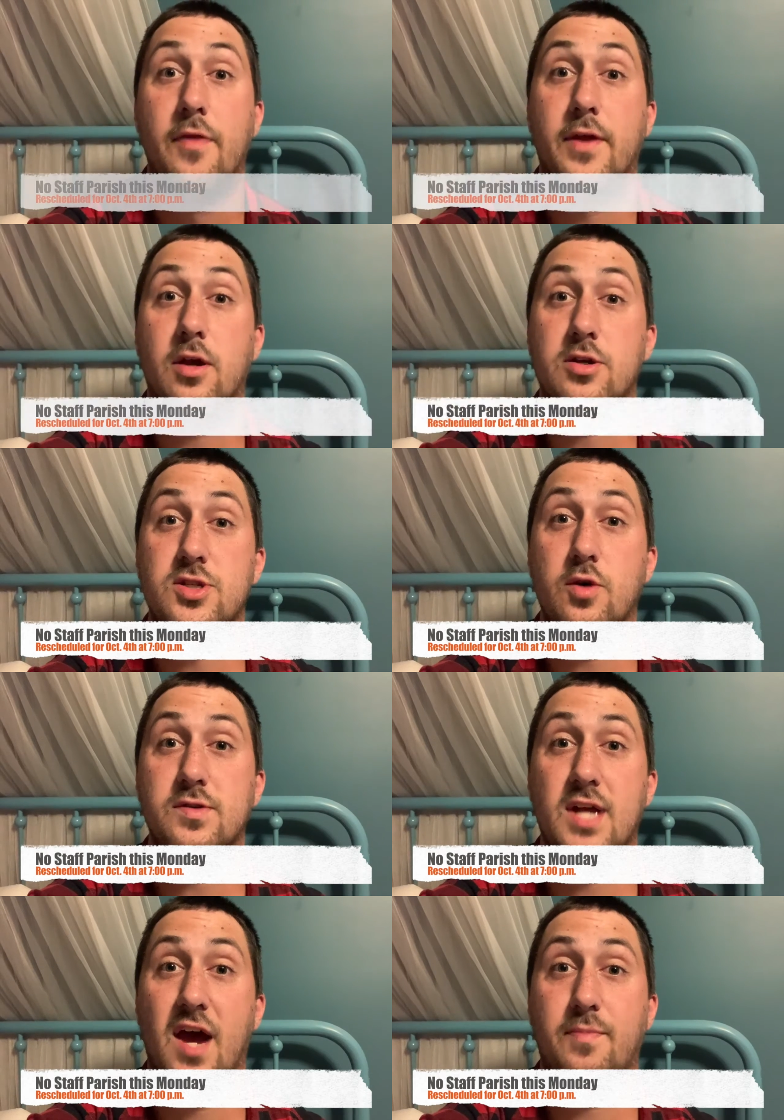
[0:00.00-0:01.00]
There is no
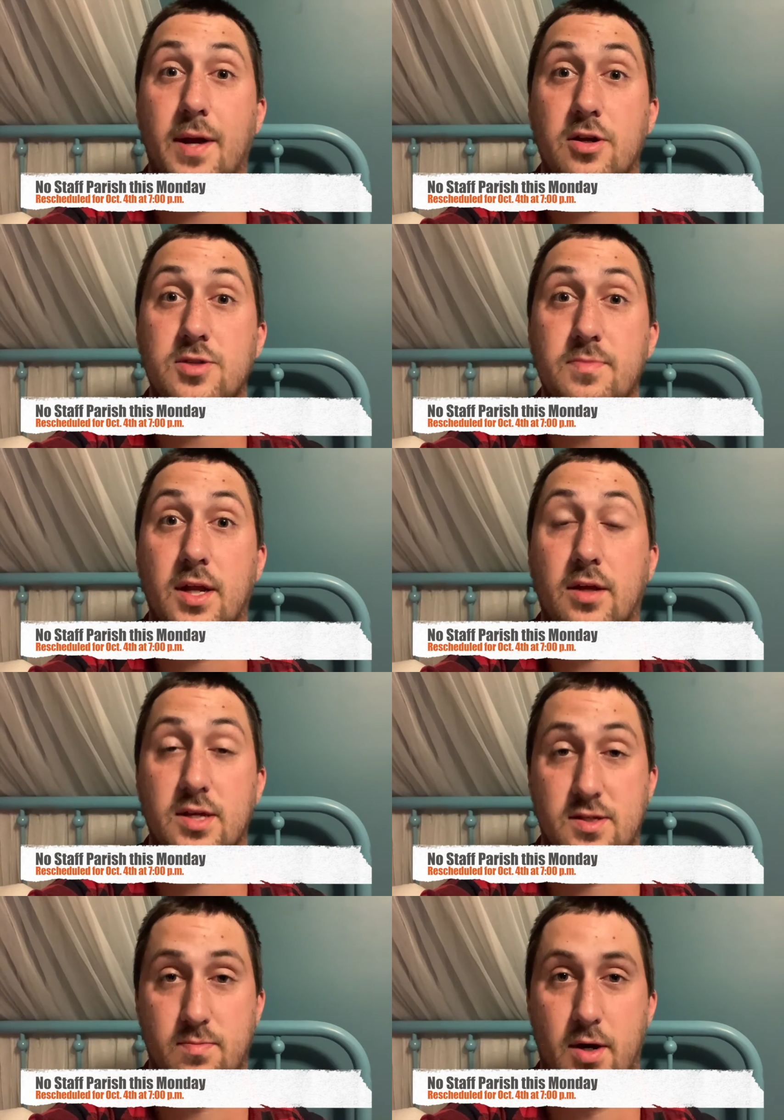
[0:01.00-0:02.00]
staff parish meeting
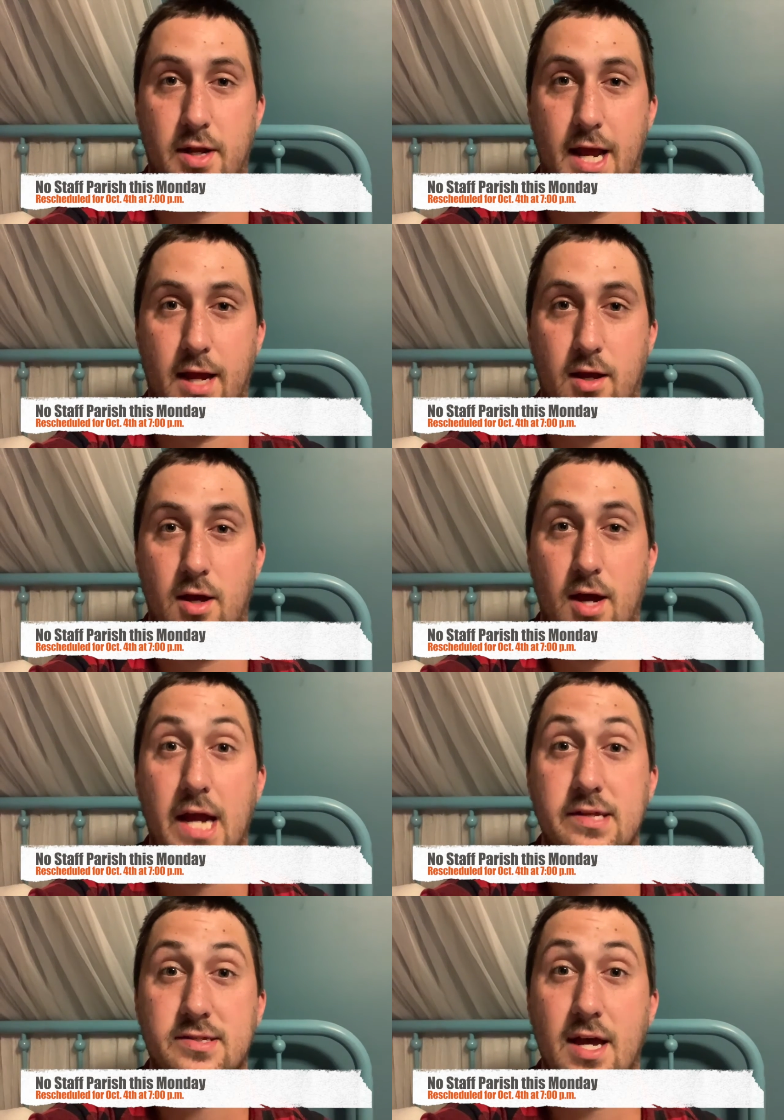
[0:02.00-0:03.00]
this Monday.
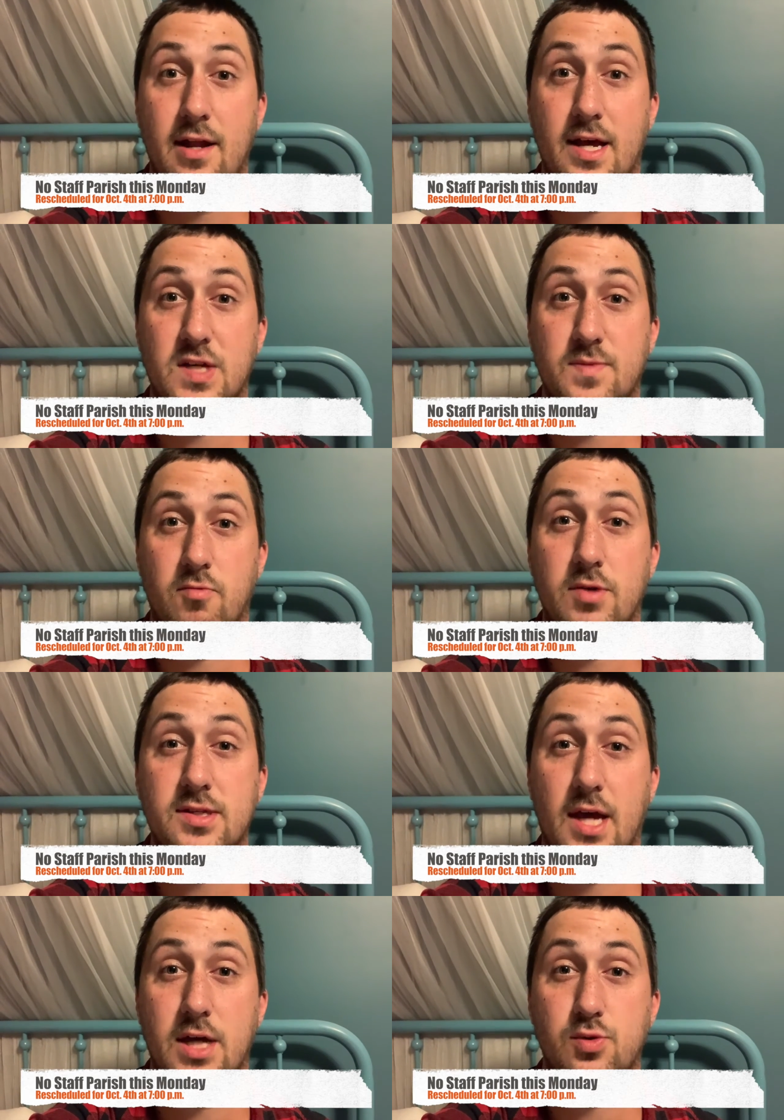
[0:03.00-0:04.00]
Instead, it has been
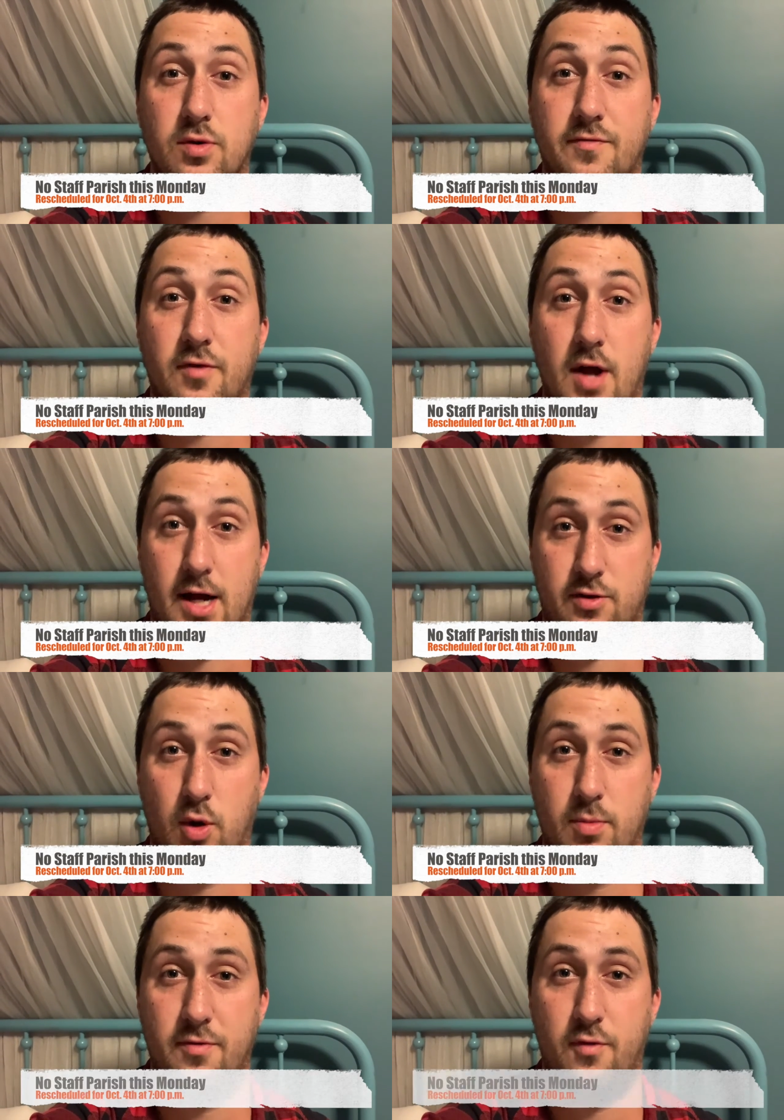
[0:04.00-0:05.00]
rescheduled for
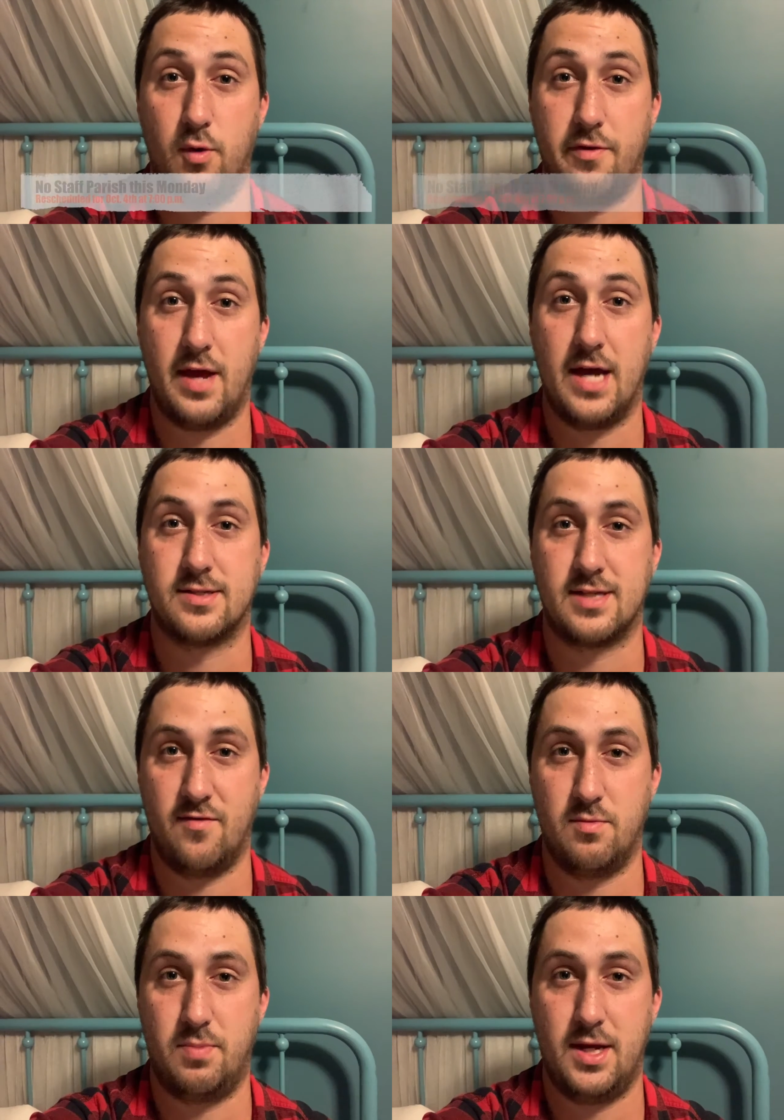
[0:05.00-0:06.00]
October 4th at
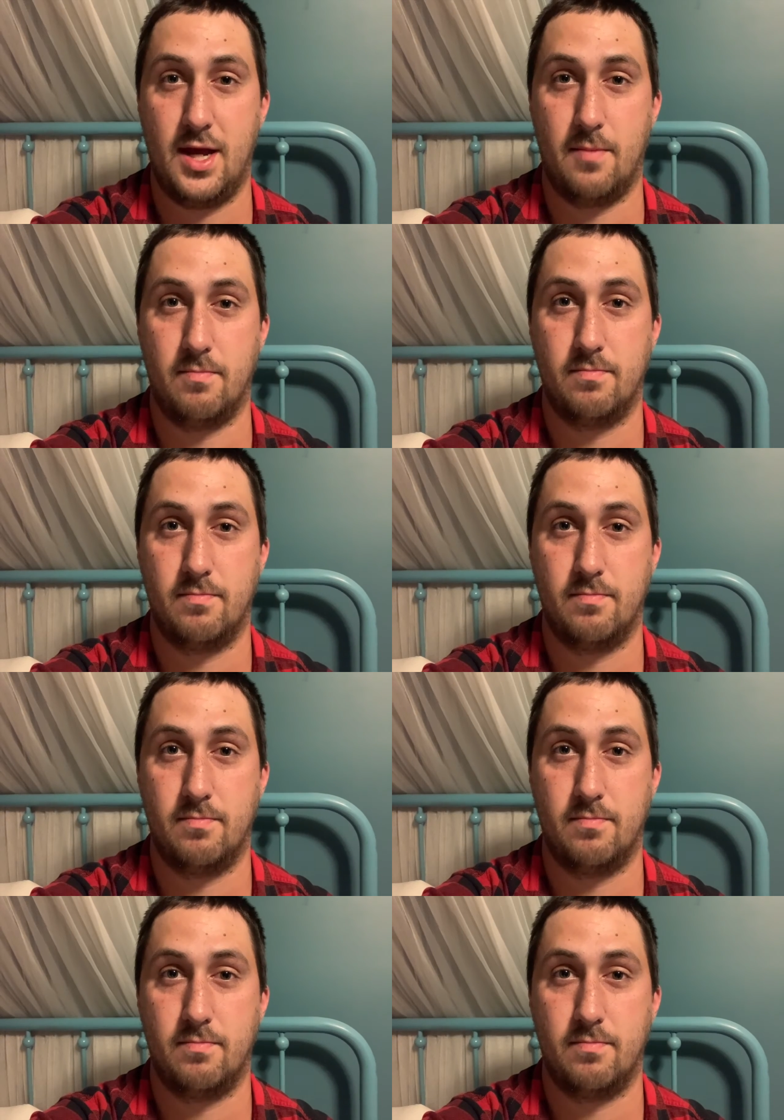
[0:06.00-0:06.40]
7 p.m.